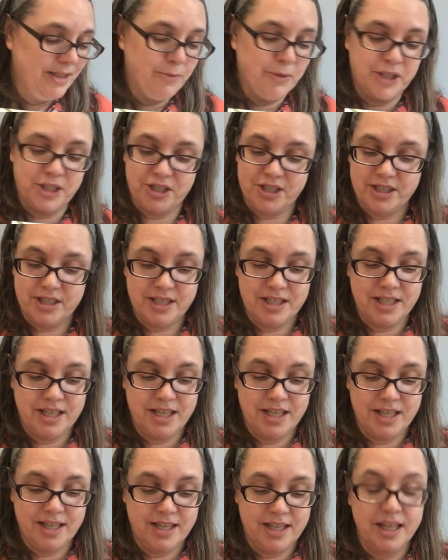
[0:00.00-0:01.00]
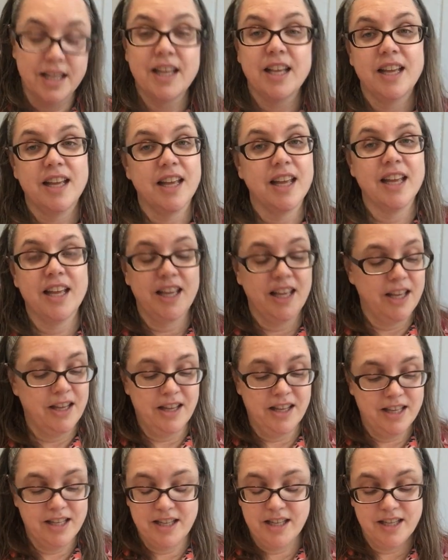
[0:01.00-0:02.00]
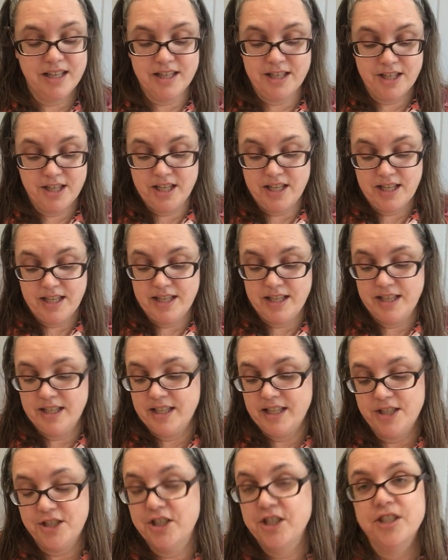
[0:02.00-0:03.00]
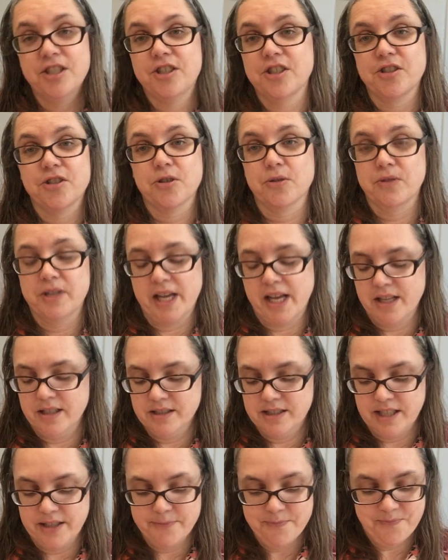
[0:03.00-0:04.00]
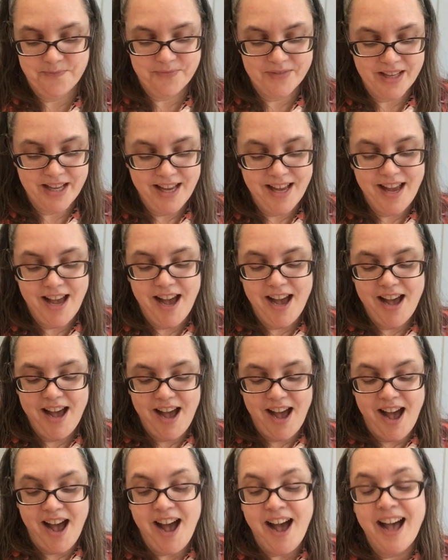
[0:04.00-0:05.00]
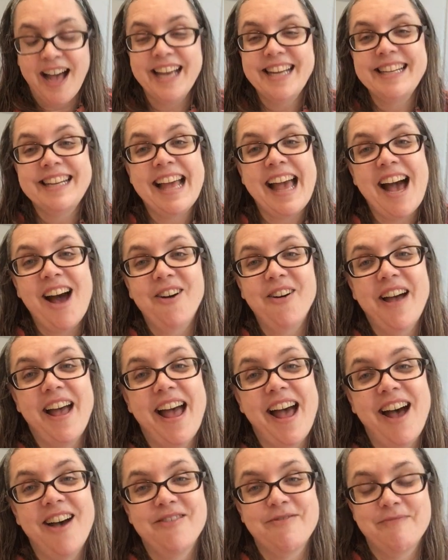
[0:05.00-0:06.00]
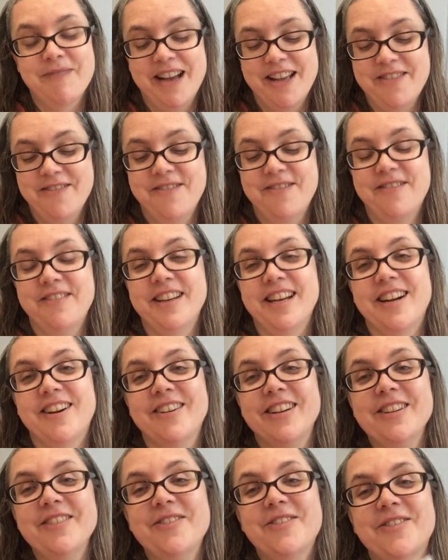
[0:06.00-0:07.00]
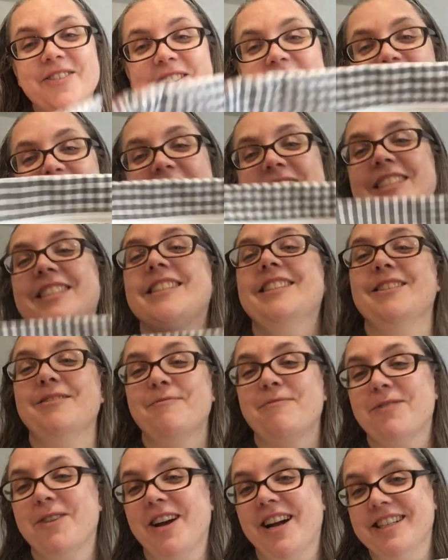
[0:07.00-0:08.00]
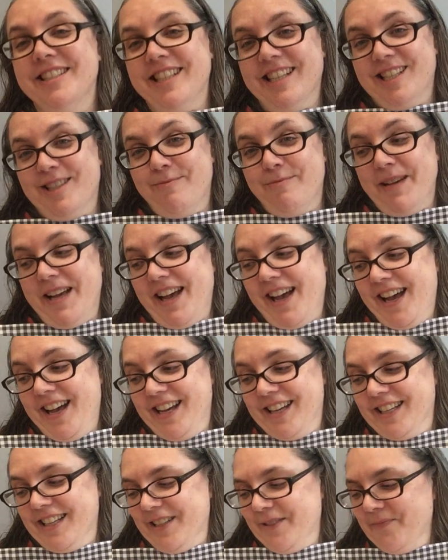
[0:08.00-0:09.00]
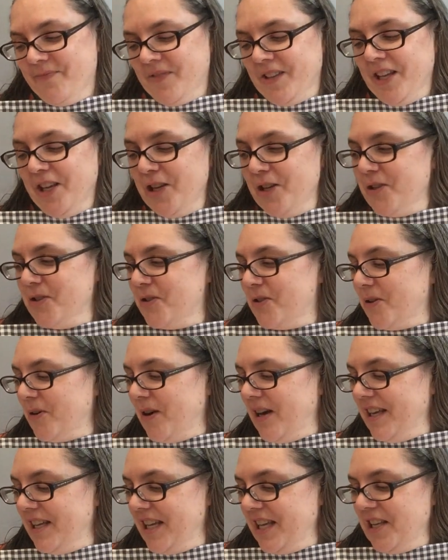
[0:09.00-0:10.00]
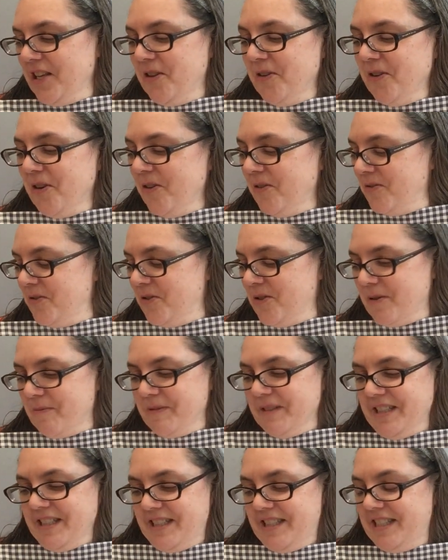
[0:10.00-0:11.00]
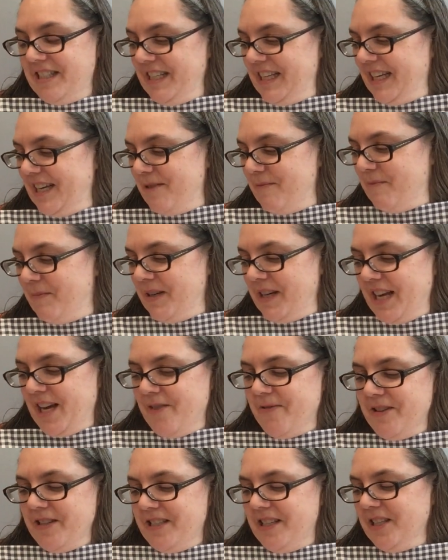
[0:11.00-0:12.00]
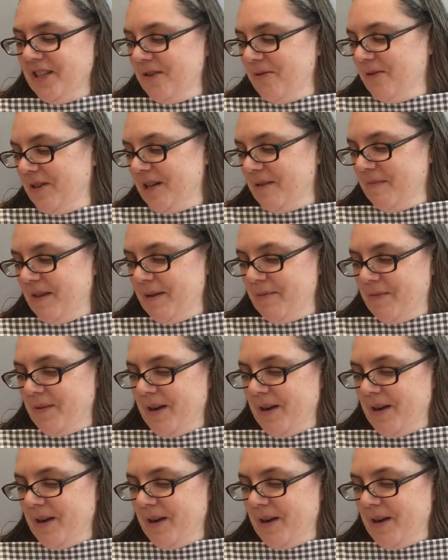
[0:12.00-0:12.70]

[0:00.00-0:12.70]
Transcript: which it she's just so talented. I now have my very first project bag. So you don't normally see it, but every single one of my